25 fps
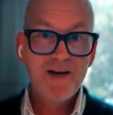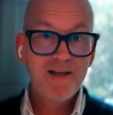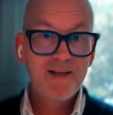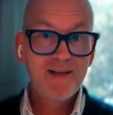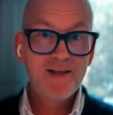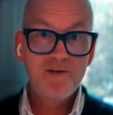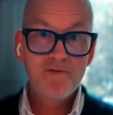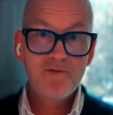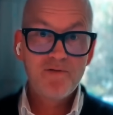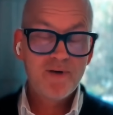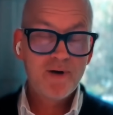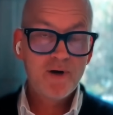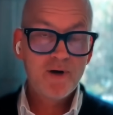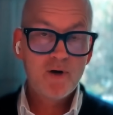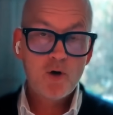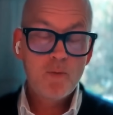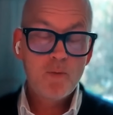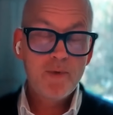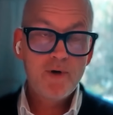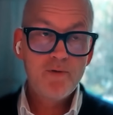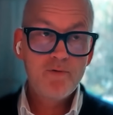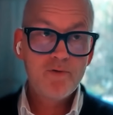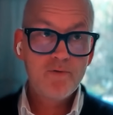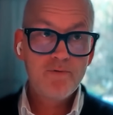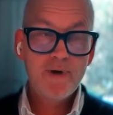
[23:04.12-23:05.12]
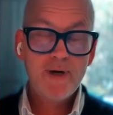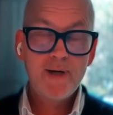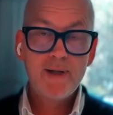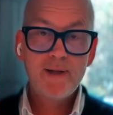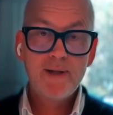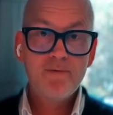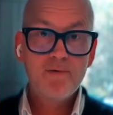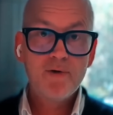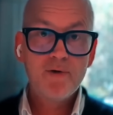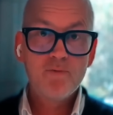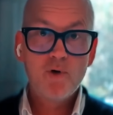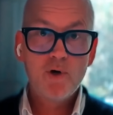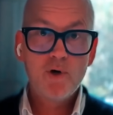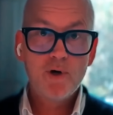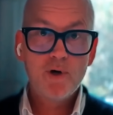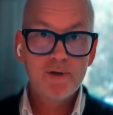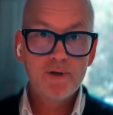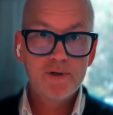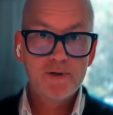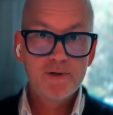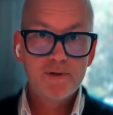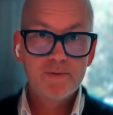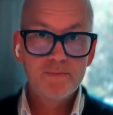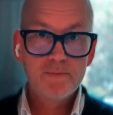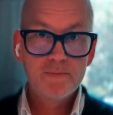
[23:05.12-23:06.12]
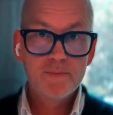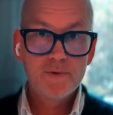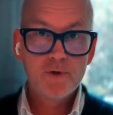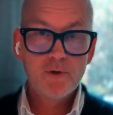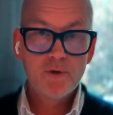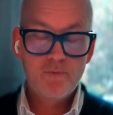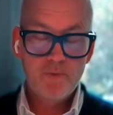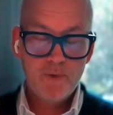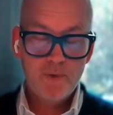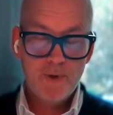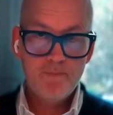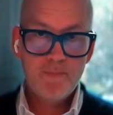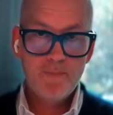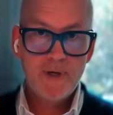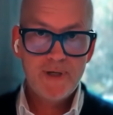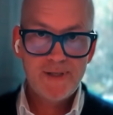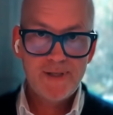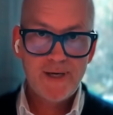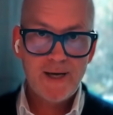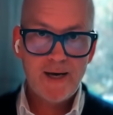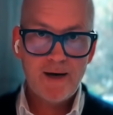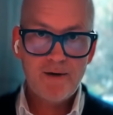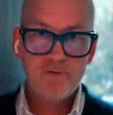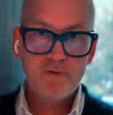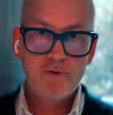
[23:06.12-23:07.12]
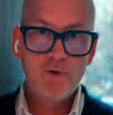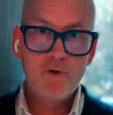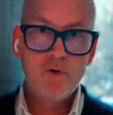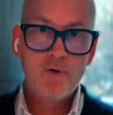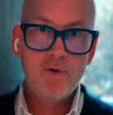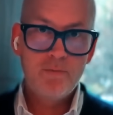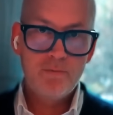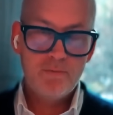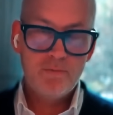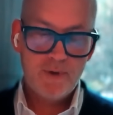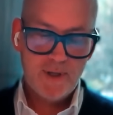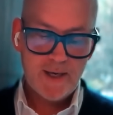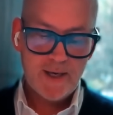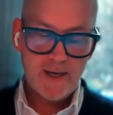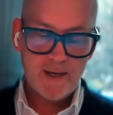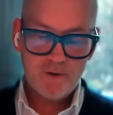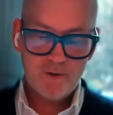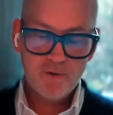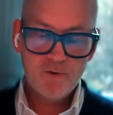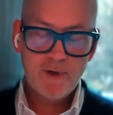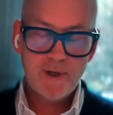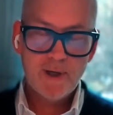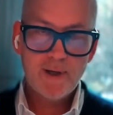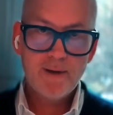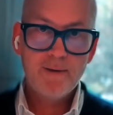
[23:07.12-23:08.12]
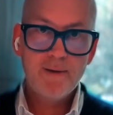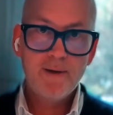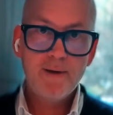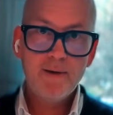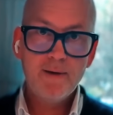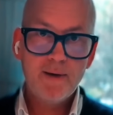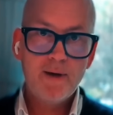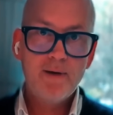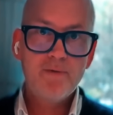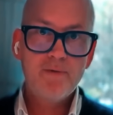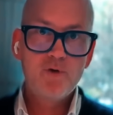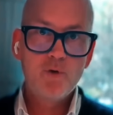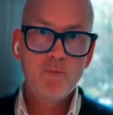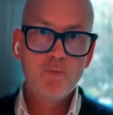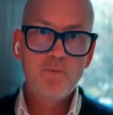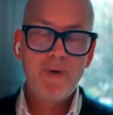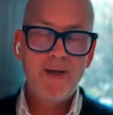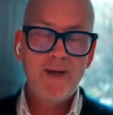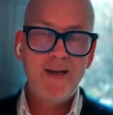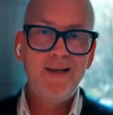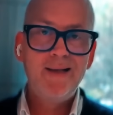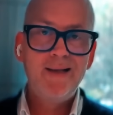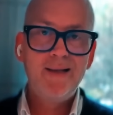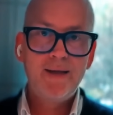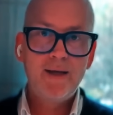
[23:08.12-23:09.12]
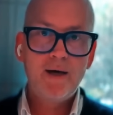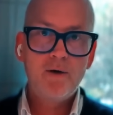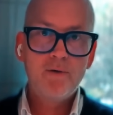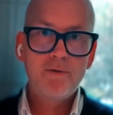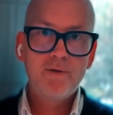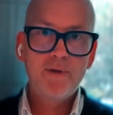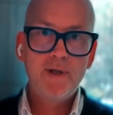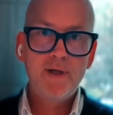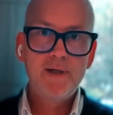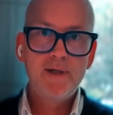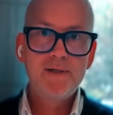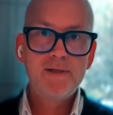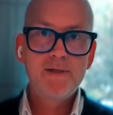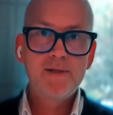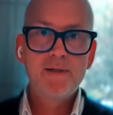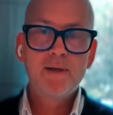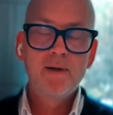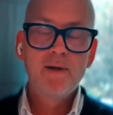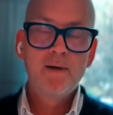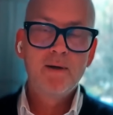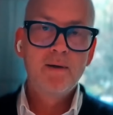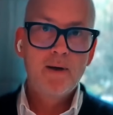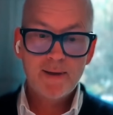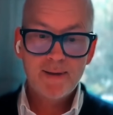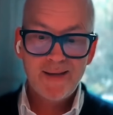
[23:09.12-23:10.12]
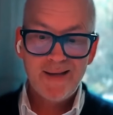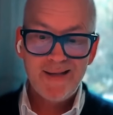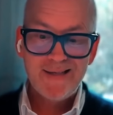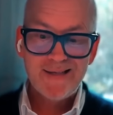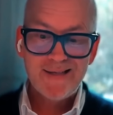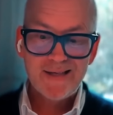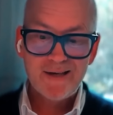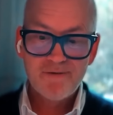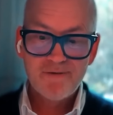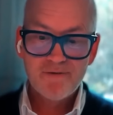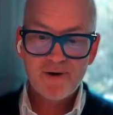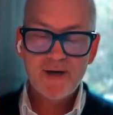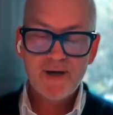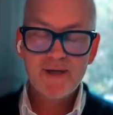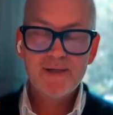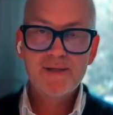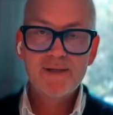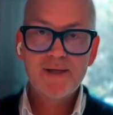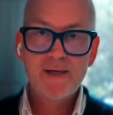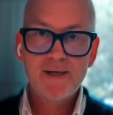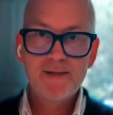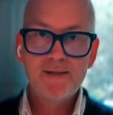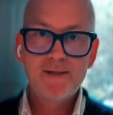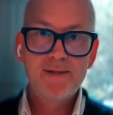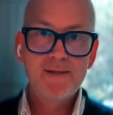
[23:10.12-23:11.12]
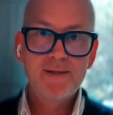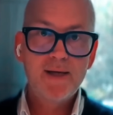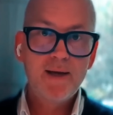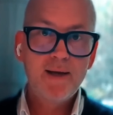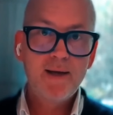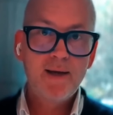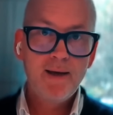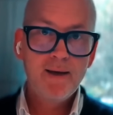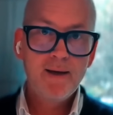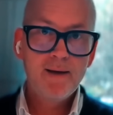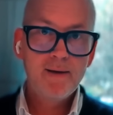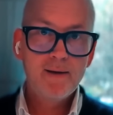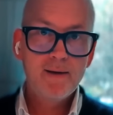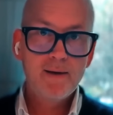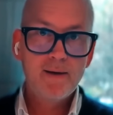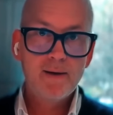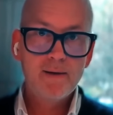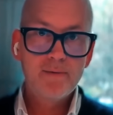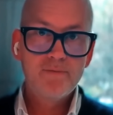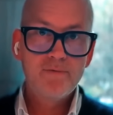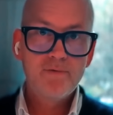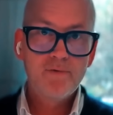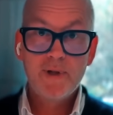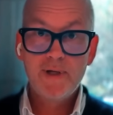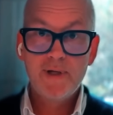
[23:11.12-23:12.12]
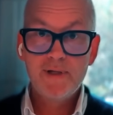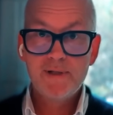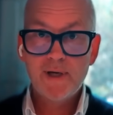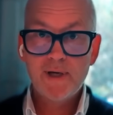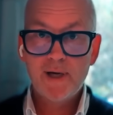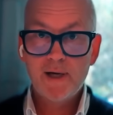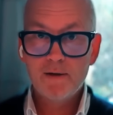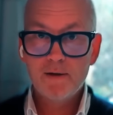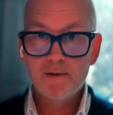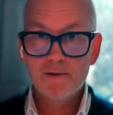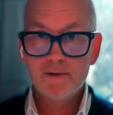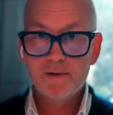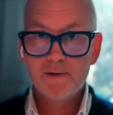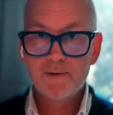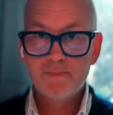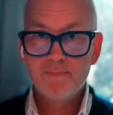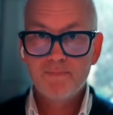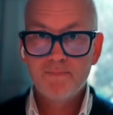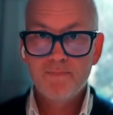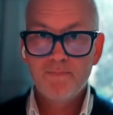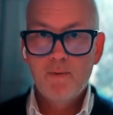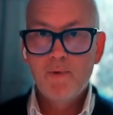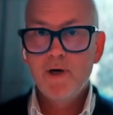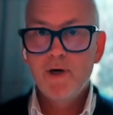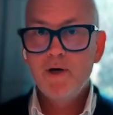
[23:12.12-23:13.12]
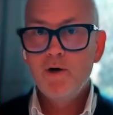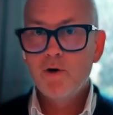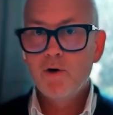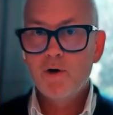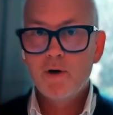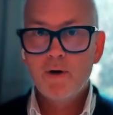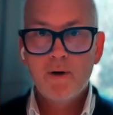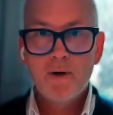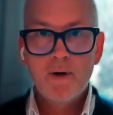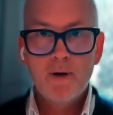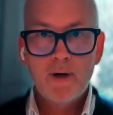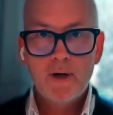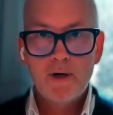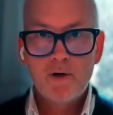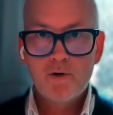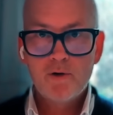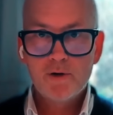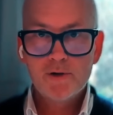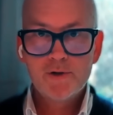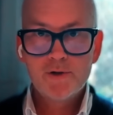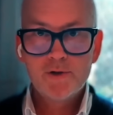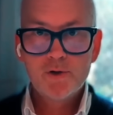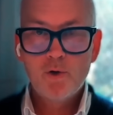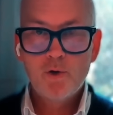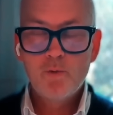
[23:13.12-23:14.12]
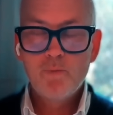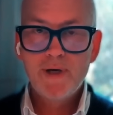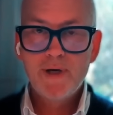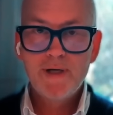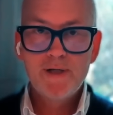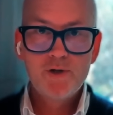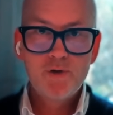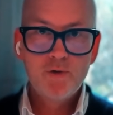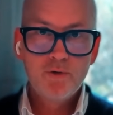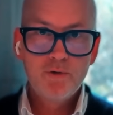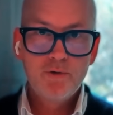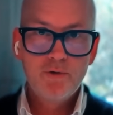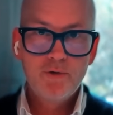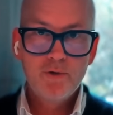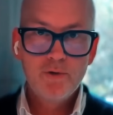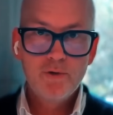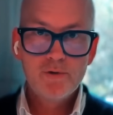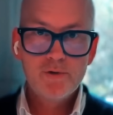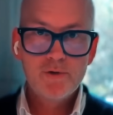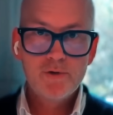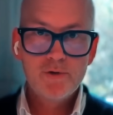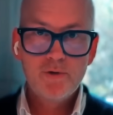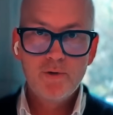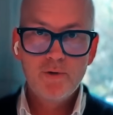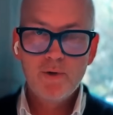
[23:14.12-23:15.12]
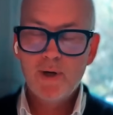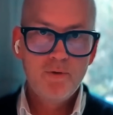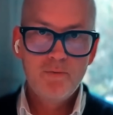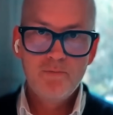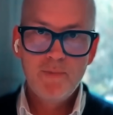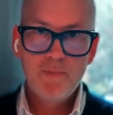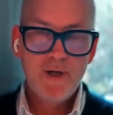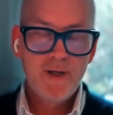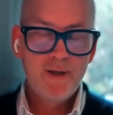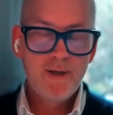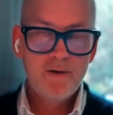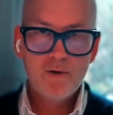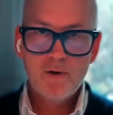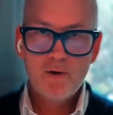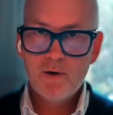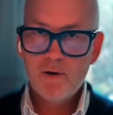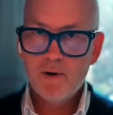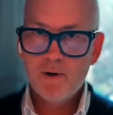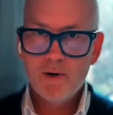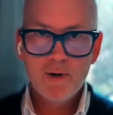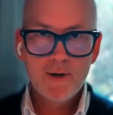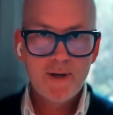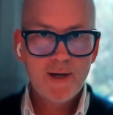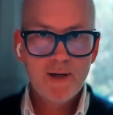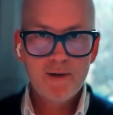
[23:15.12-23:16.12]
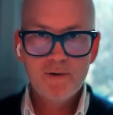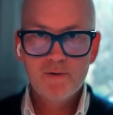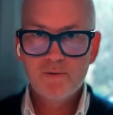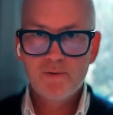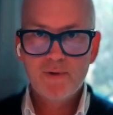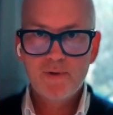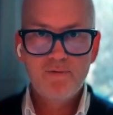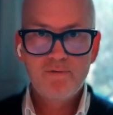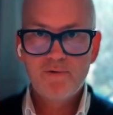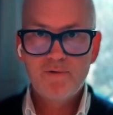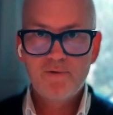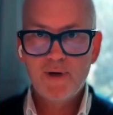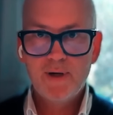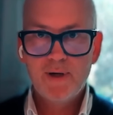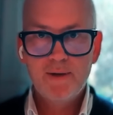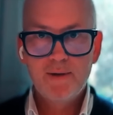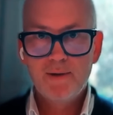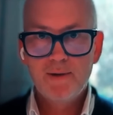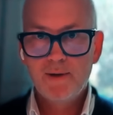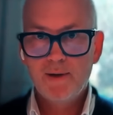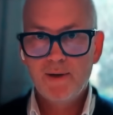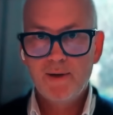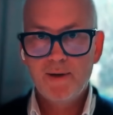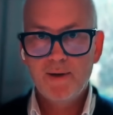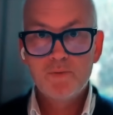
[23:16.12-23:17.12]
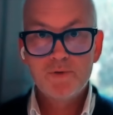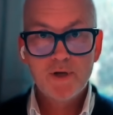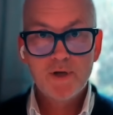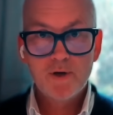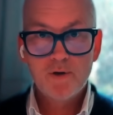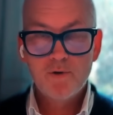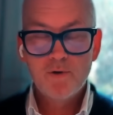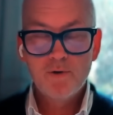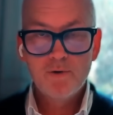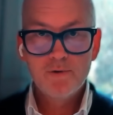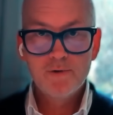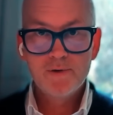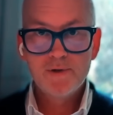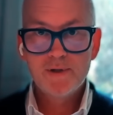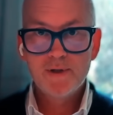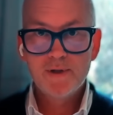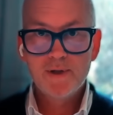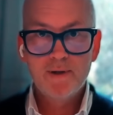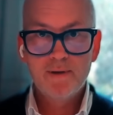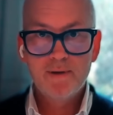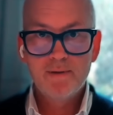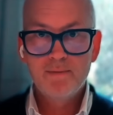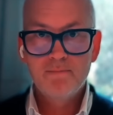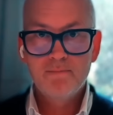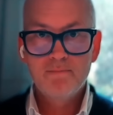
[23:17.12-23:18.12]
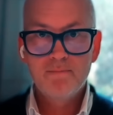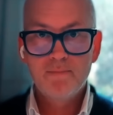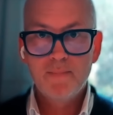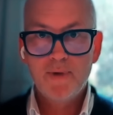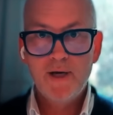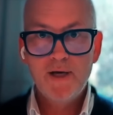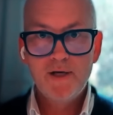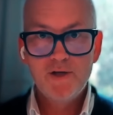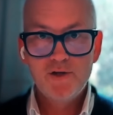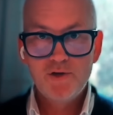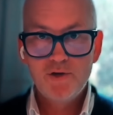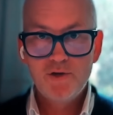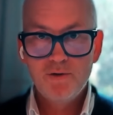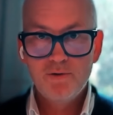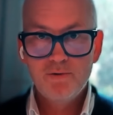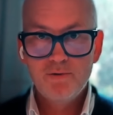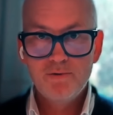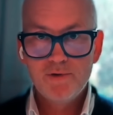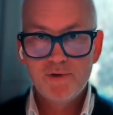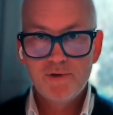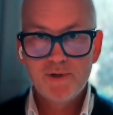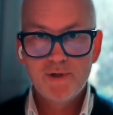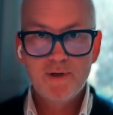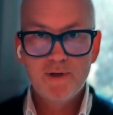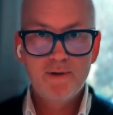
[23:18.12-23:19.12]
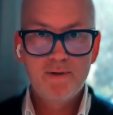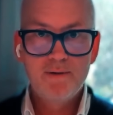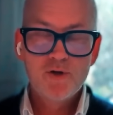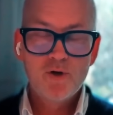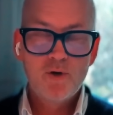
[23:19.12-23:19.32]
Very different, coming from very different worlds. So we basically have to get together and have to build out these strategic franchises in general for these titles. And when you're across so many studios, you meet all kinds of different obstacles and issues.